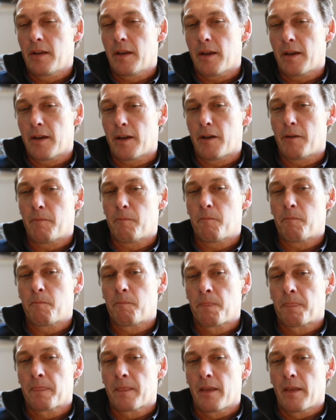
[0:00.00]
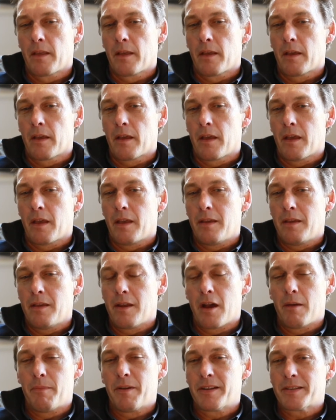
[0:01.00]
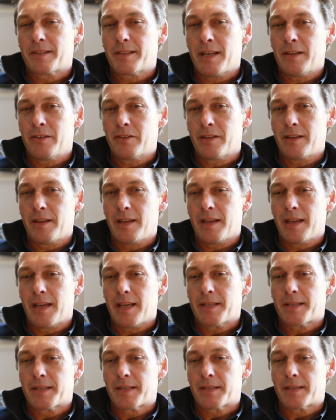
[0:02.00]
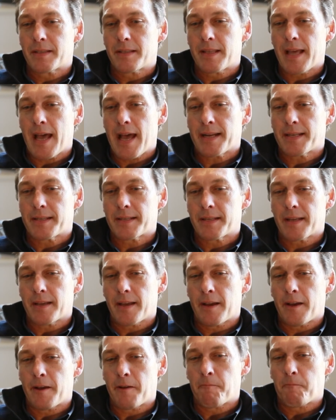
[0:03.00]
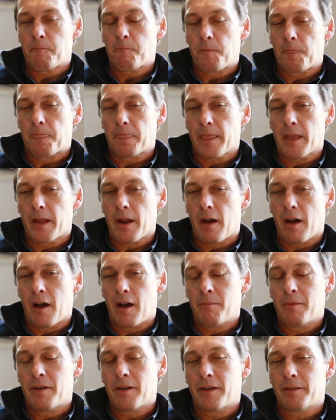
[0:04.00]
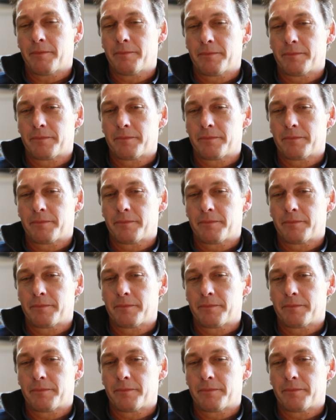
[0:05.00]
You know, but essentially it's that, you know, I'm a